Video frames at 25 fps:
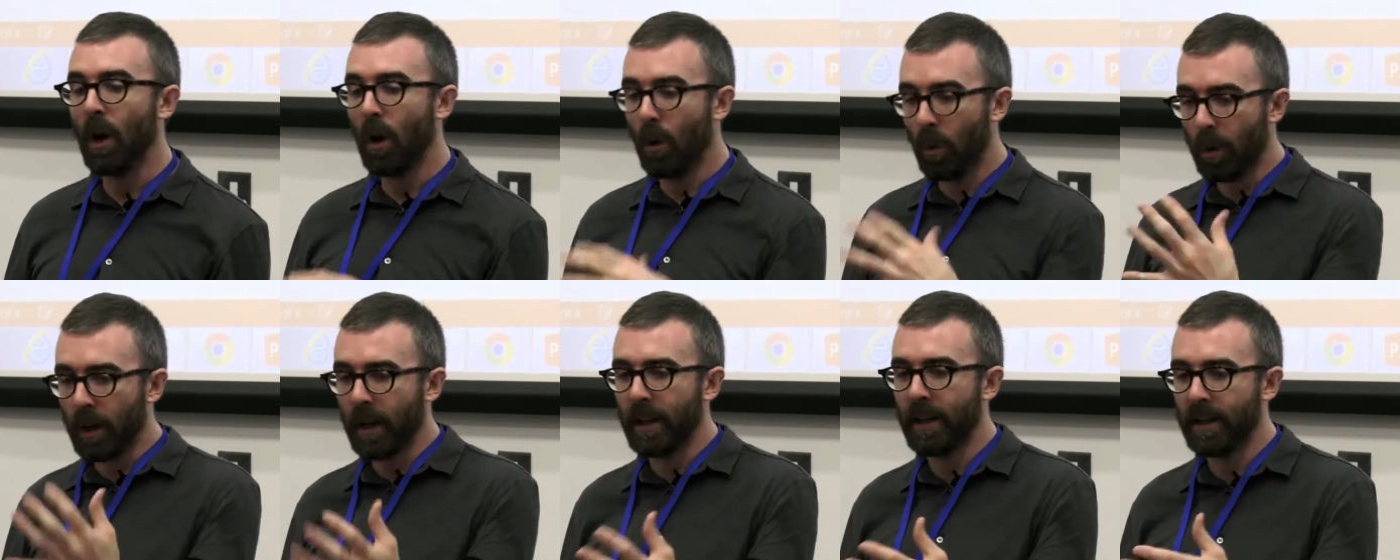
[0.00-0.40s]

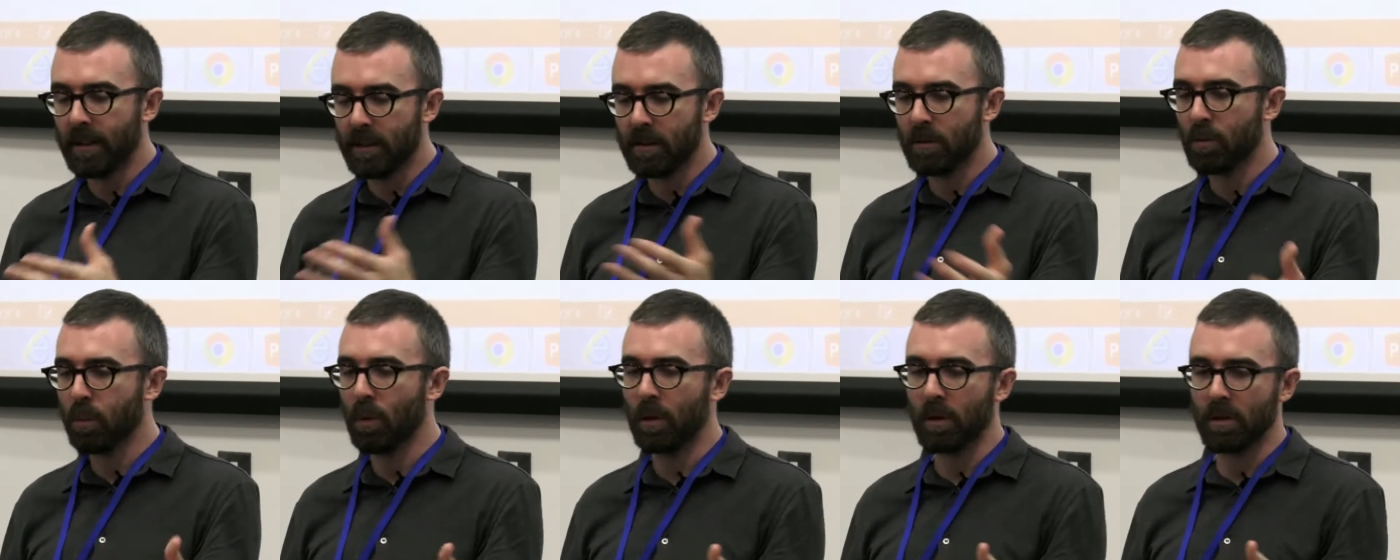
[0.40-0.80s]
okay,
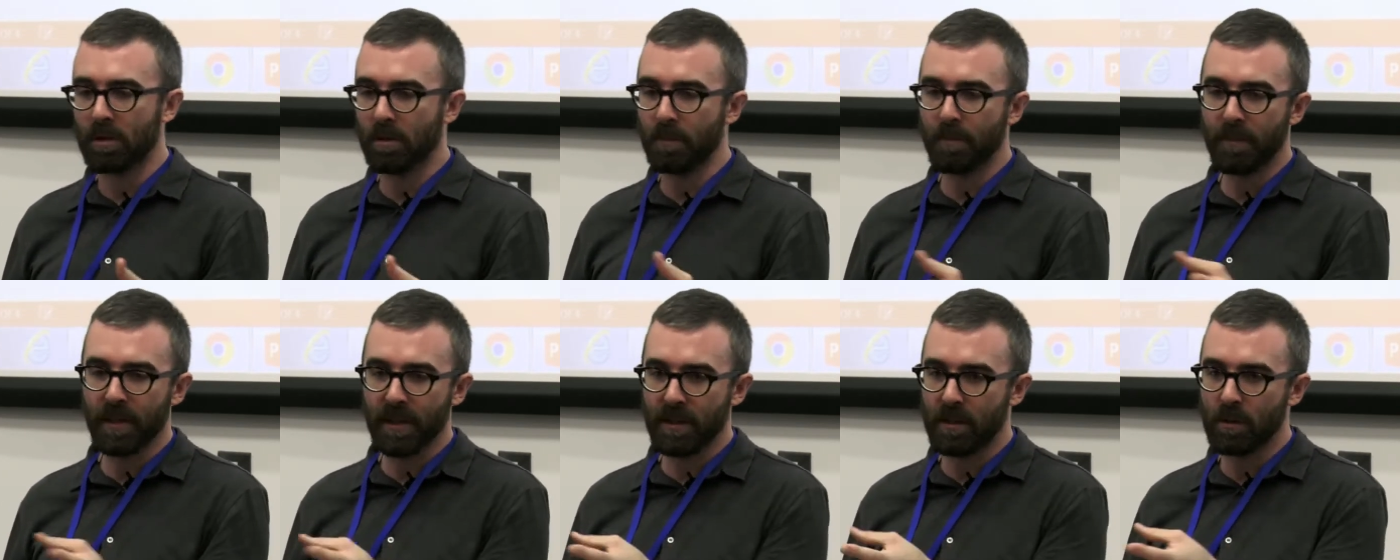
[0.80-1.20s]
this is
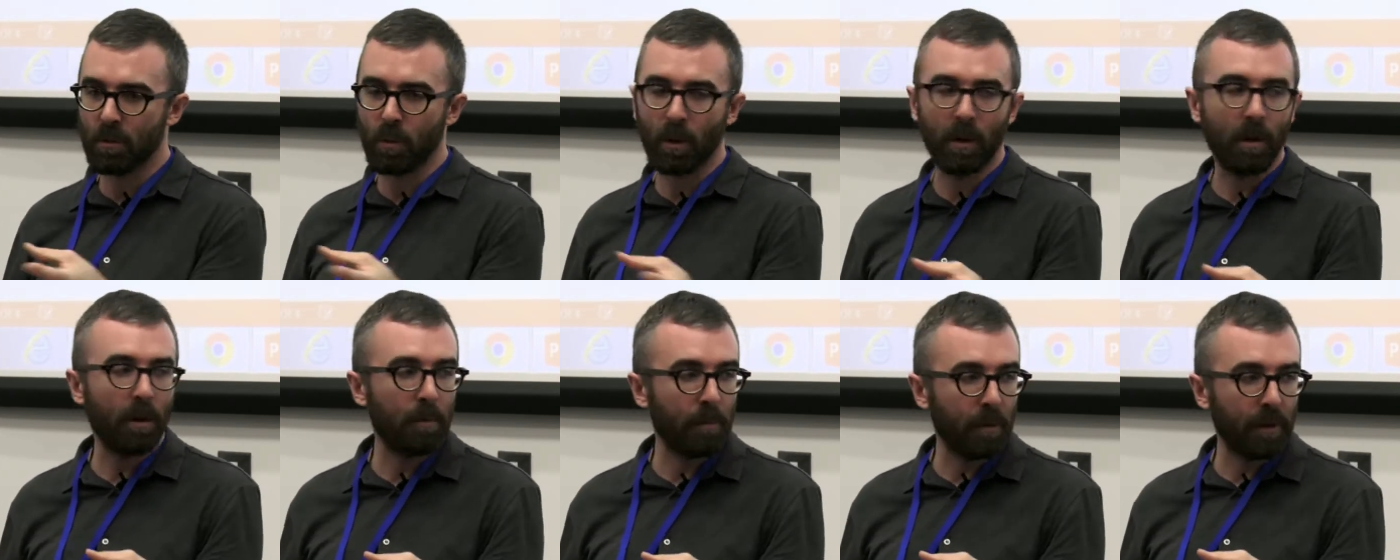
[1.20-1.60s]

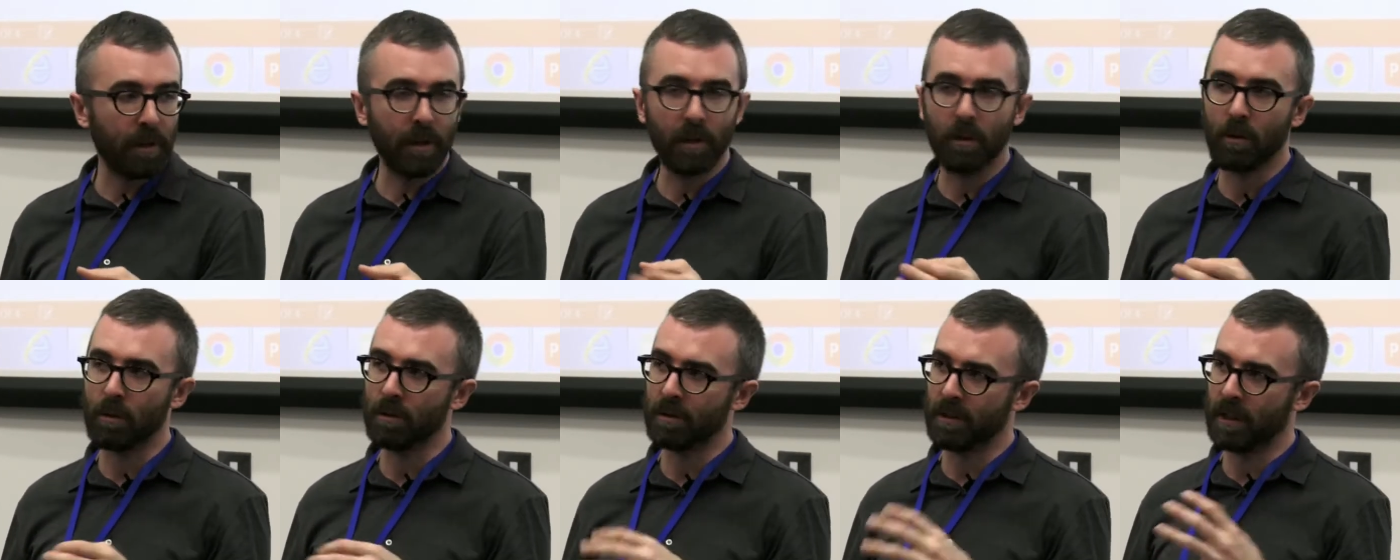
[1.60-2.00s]
where our
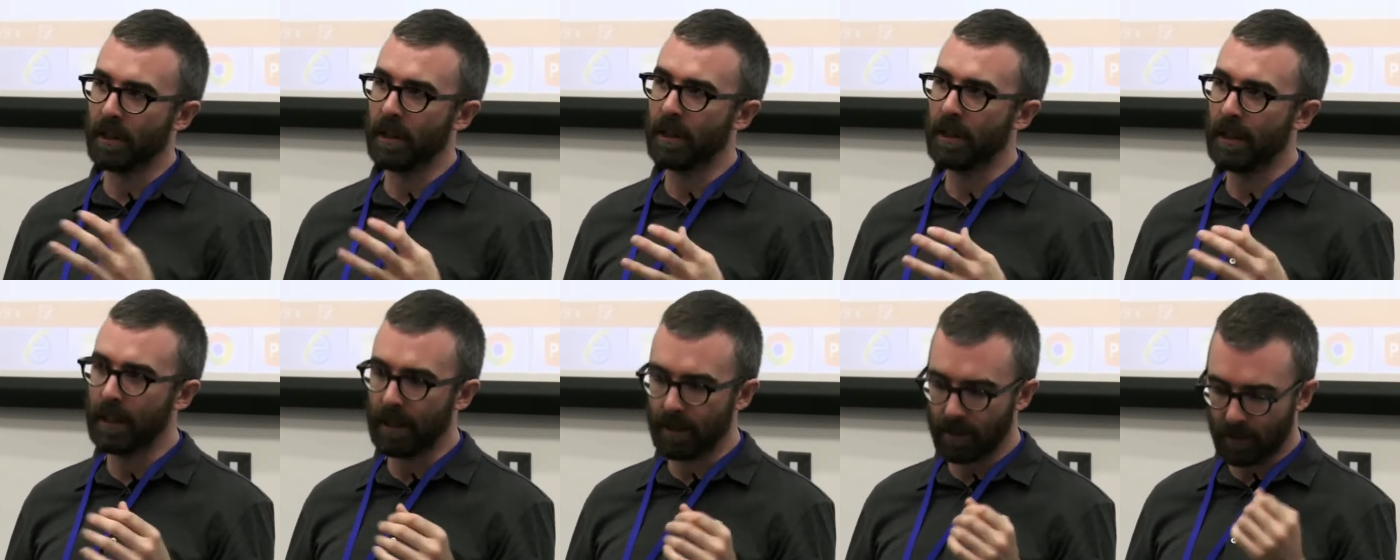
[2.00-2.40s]
money goes. I
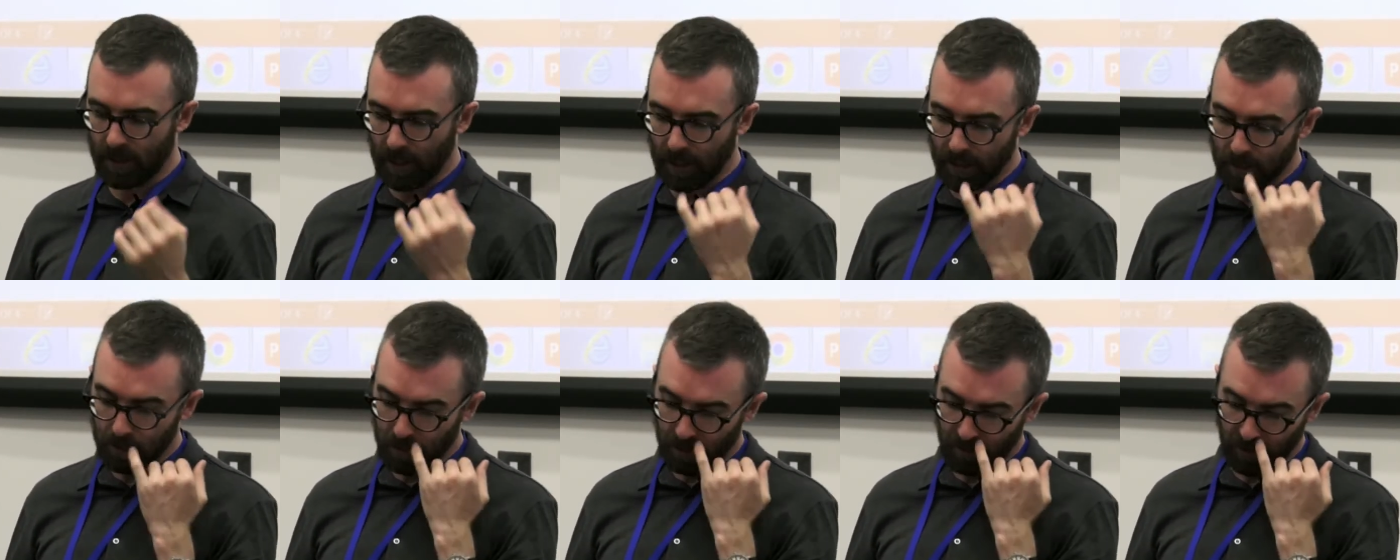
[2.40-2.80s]
think
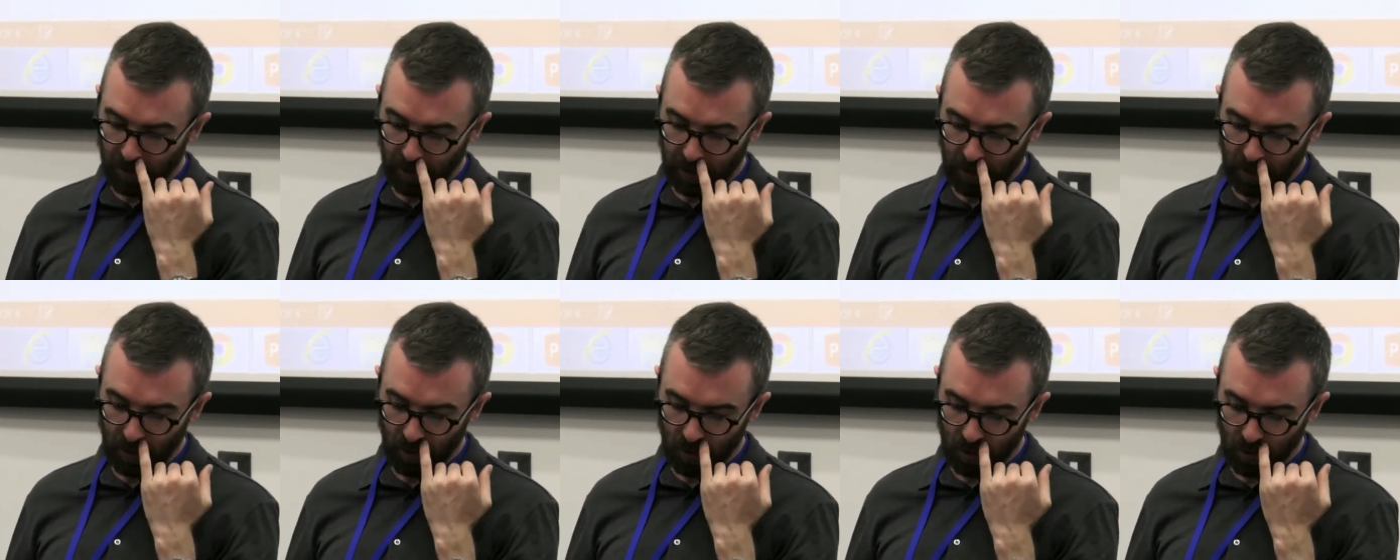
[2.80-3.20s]
that's been
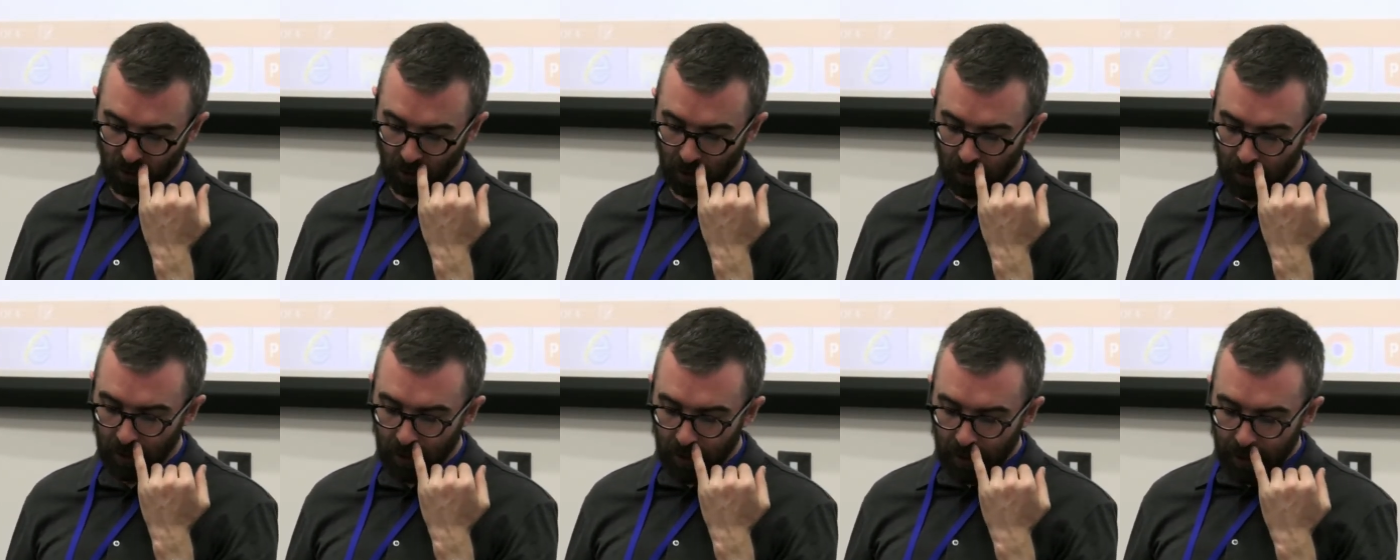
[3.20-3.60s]
very
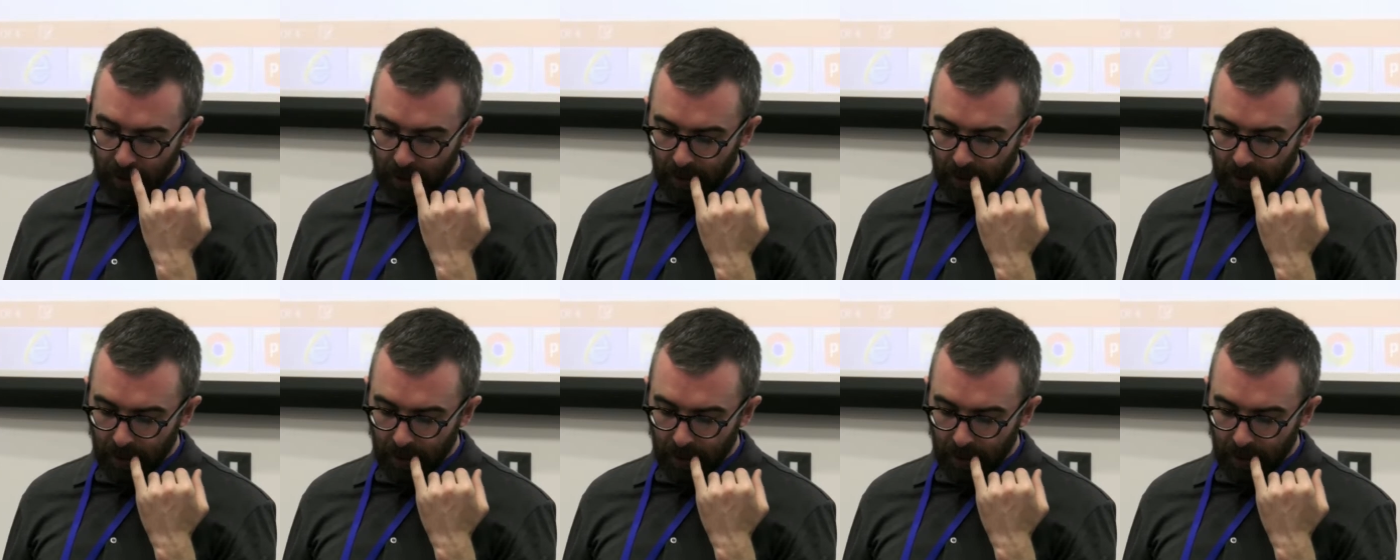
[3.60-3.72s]
useful.